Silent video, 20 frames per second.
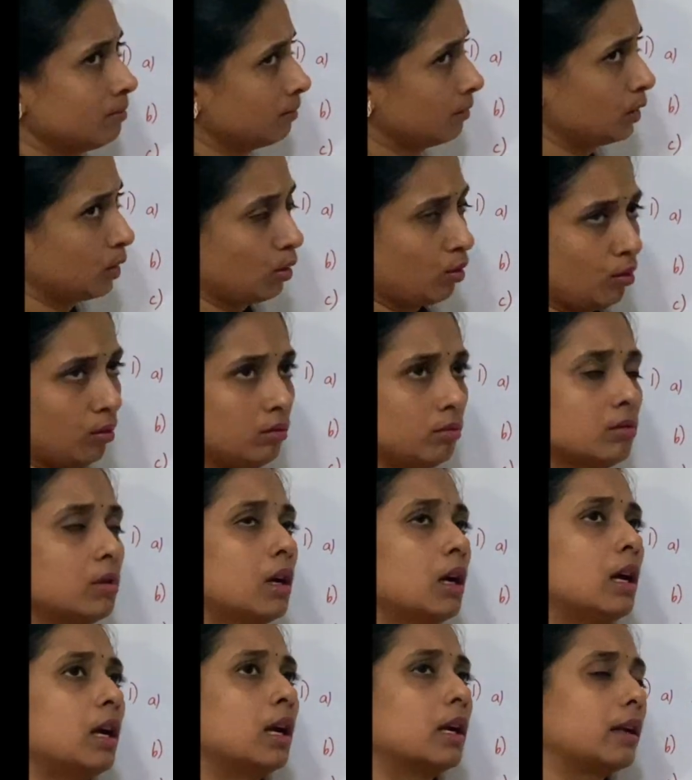No.
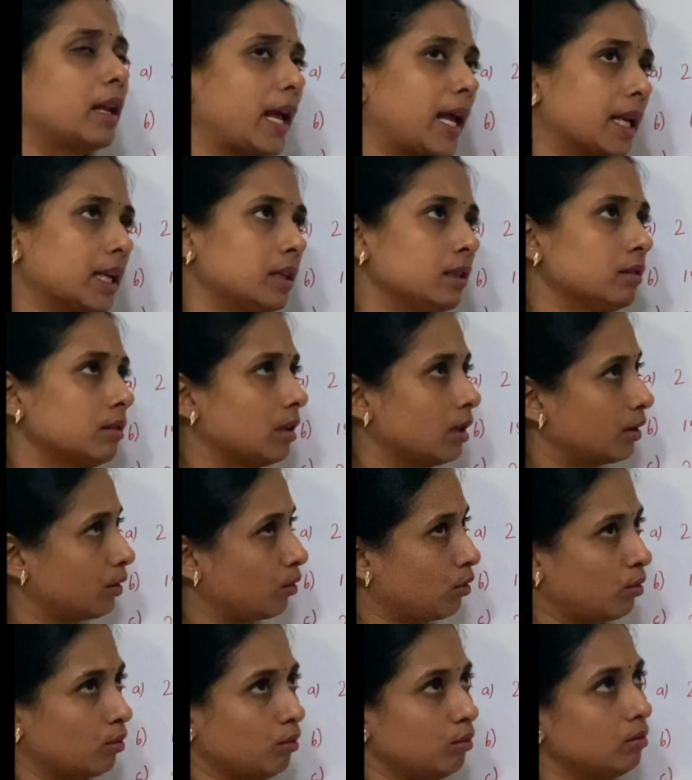10?
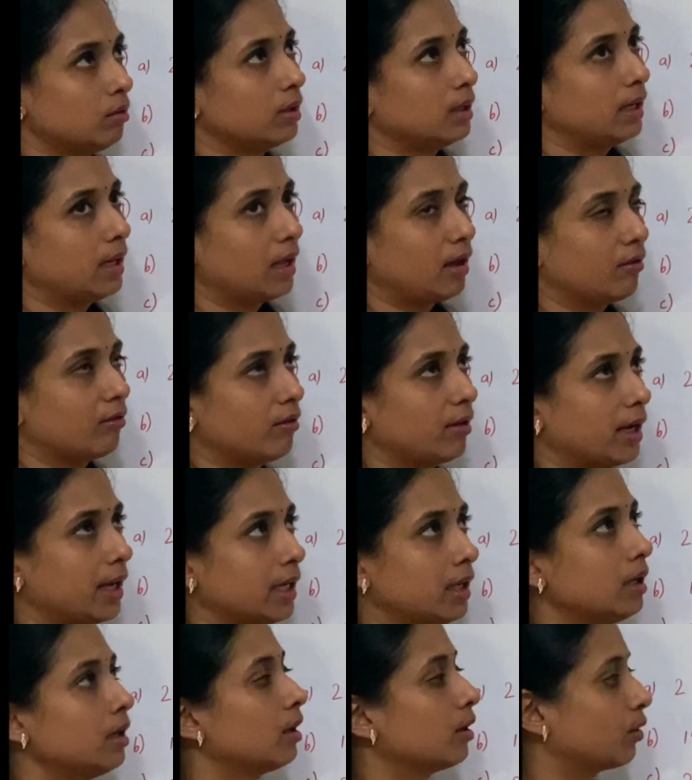No.
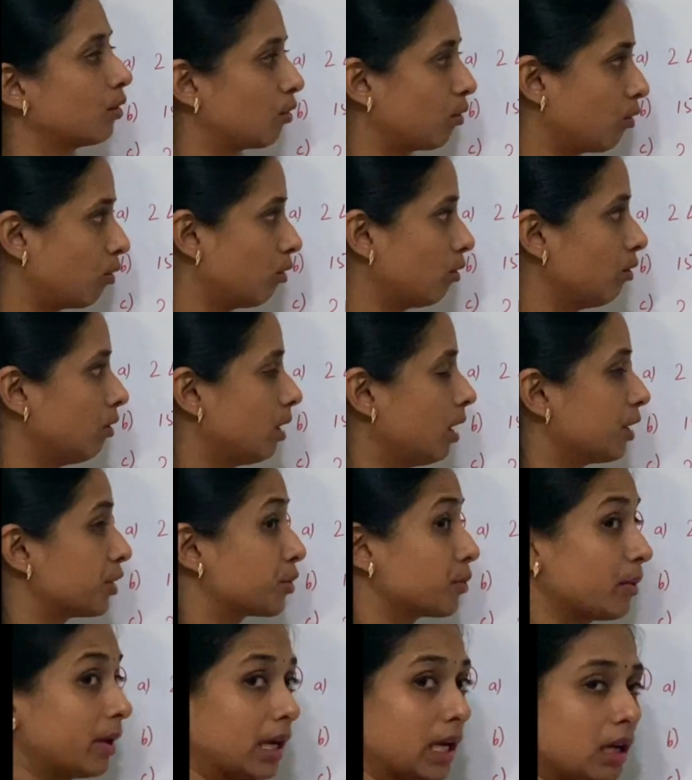11? No.
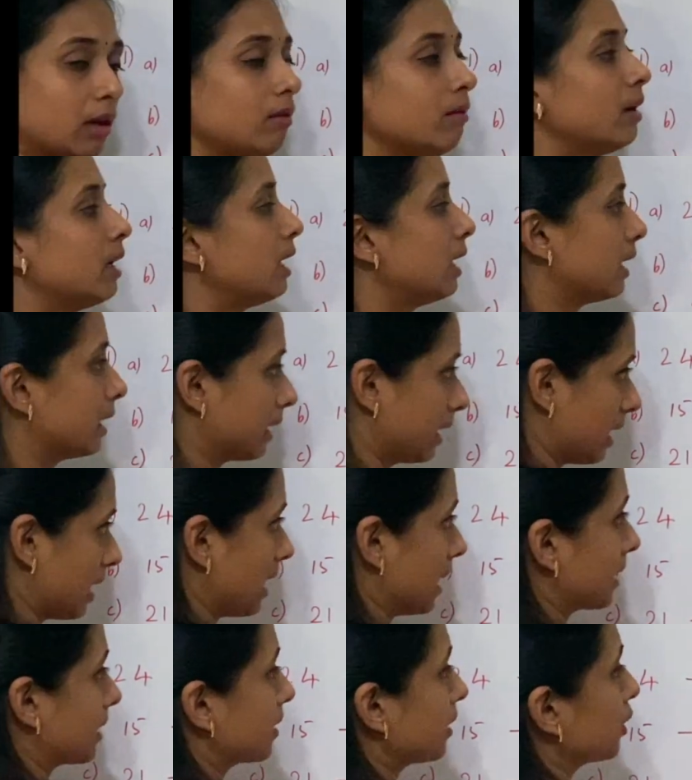12?
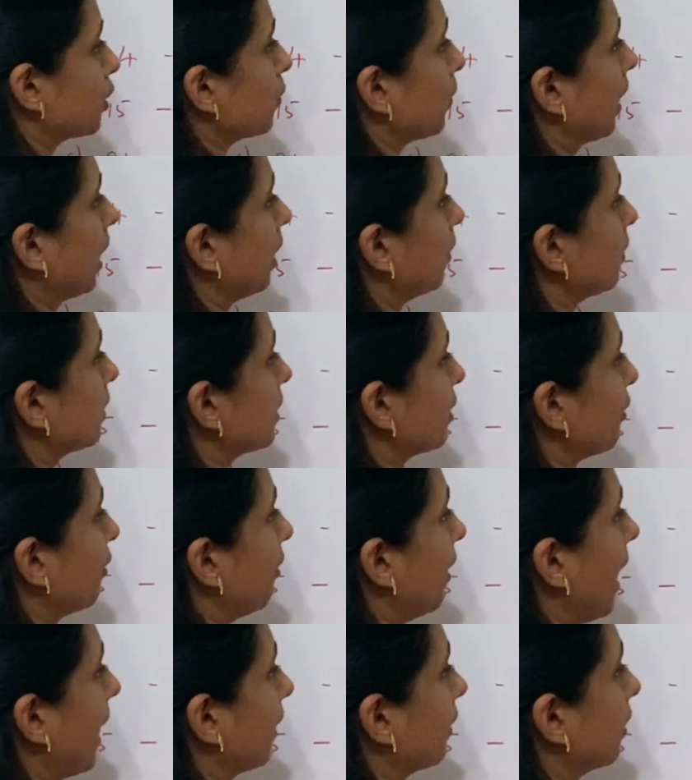Yes, 12 is a
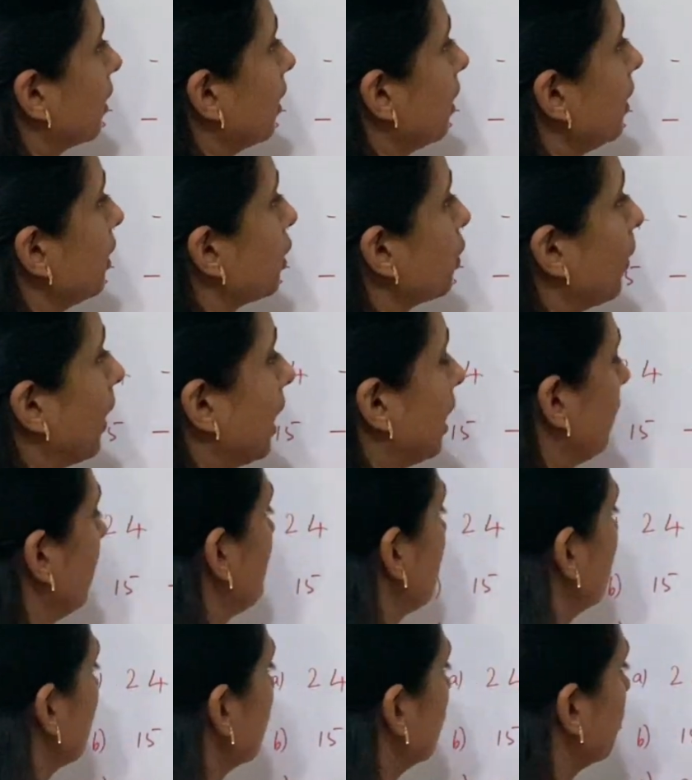factor. 12
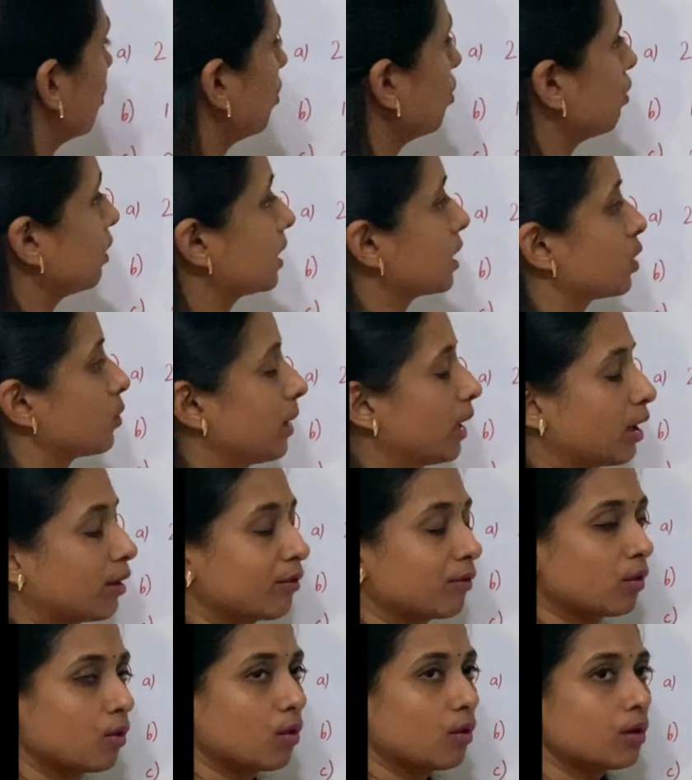into 2 is
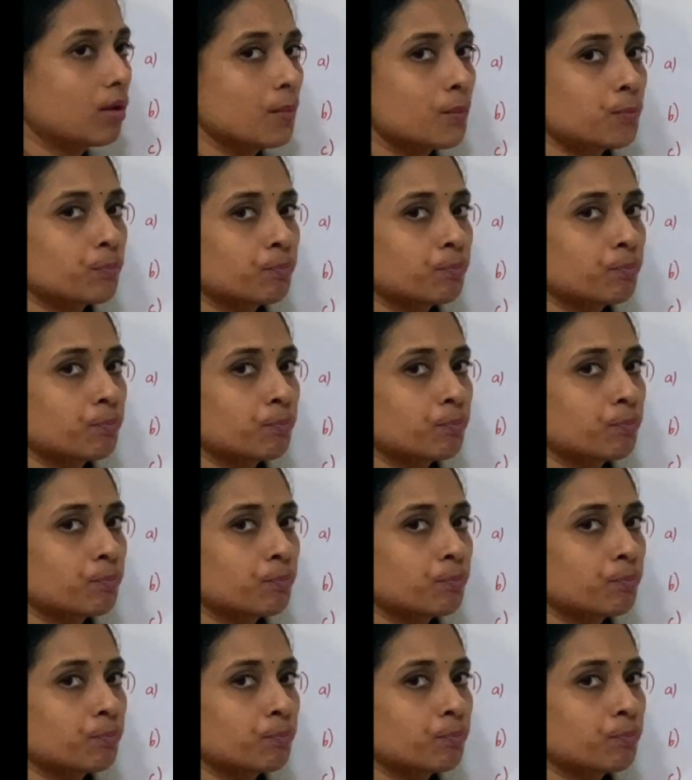24.